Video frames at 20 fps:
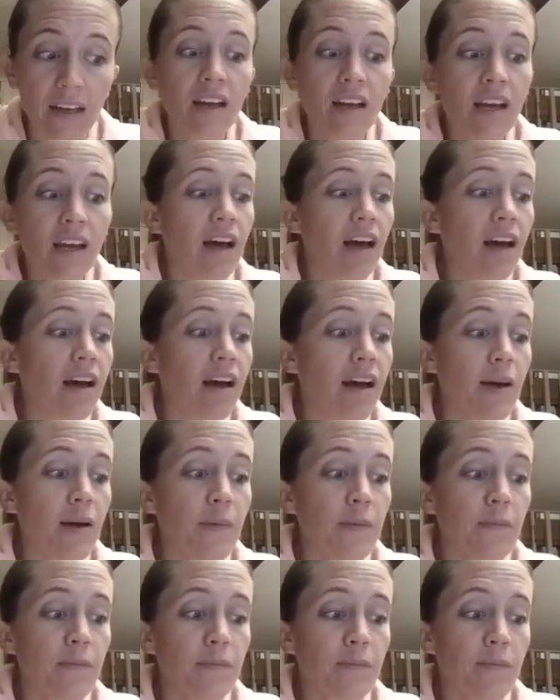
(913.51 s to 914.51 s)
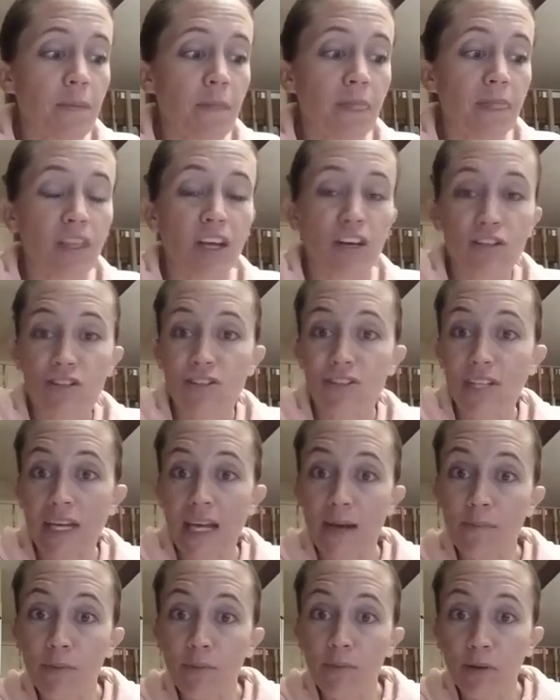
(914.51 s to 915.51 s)
Um, there's
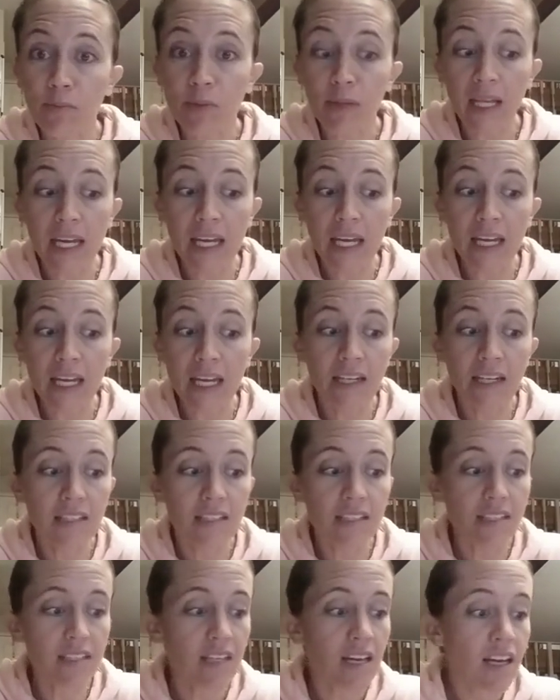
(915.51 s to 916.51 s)
sample plans.